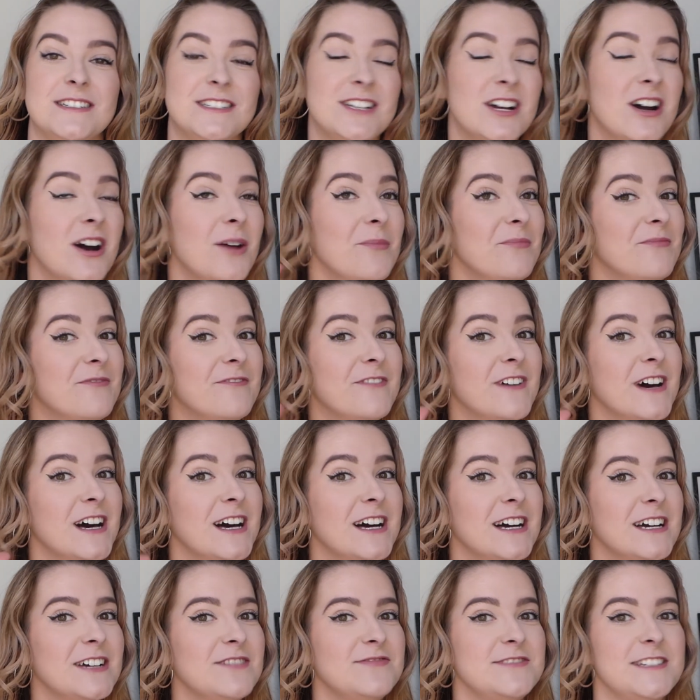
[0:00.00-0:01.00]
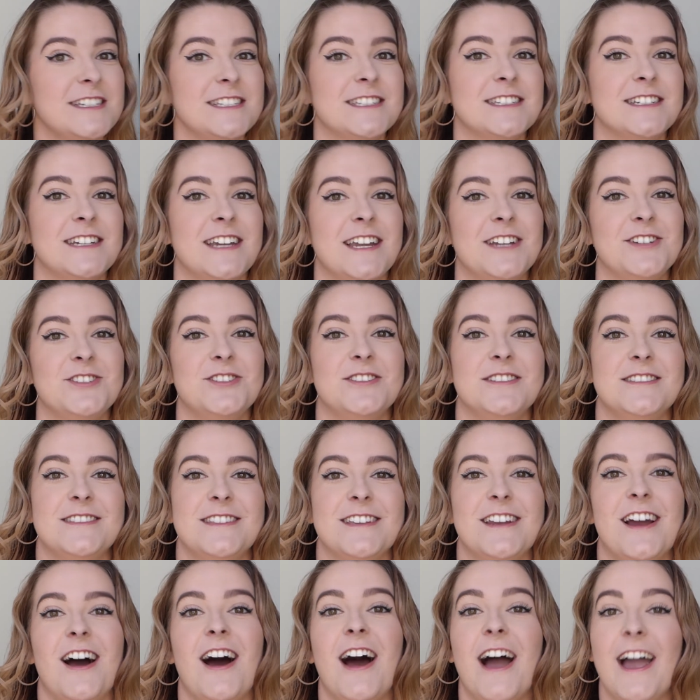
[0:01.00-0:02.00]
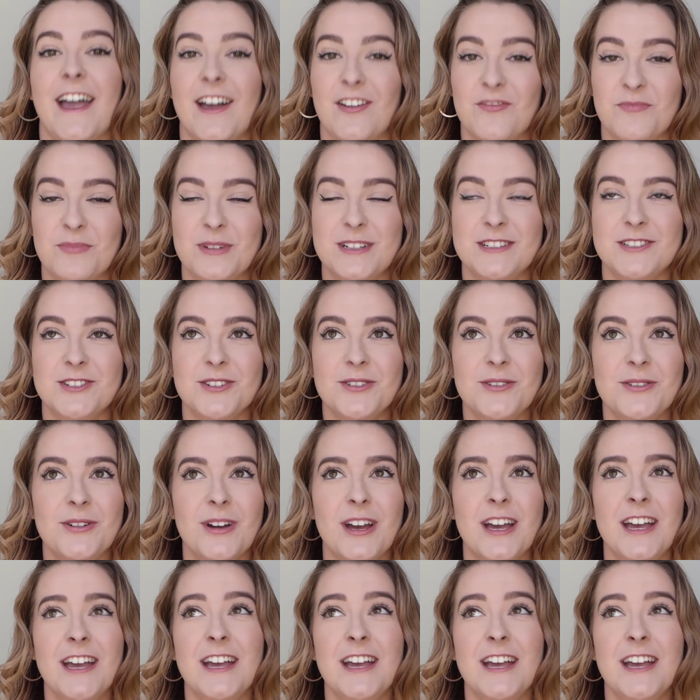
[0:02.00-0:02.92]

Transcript: top 5 destinations that I have been to